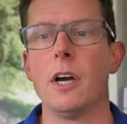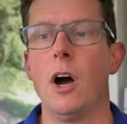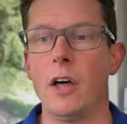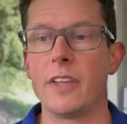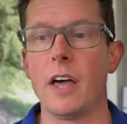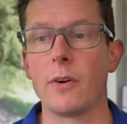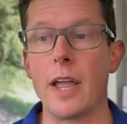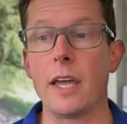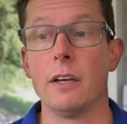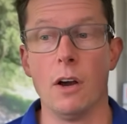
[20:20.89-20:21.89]
On the other
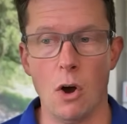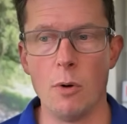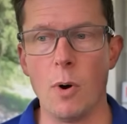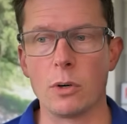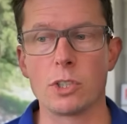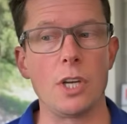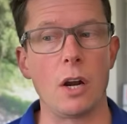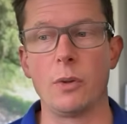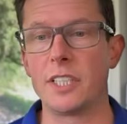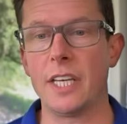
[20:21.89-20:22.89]
hand, homeowners not
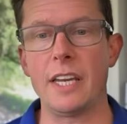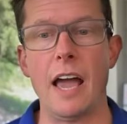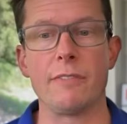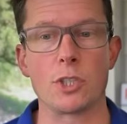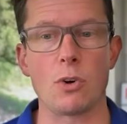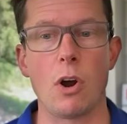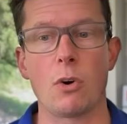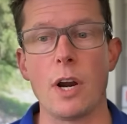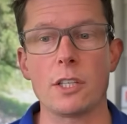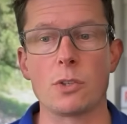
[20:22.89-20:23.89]
only tend to have strong
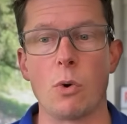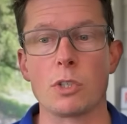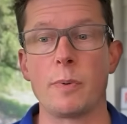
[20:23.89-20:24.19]
credit scores,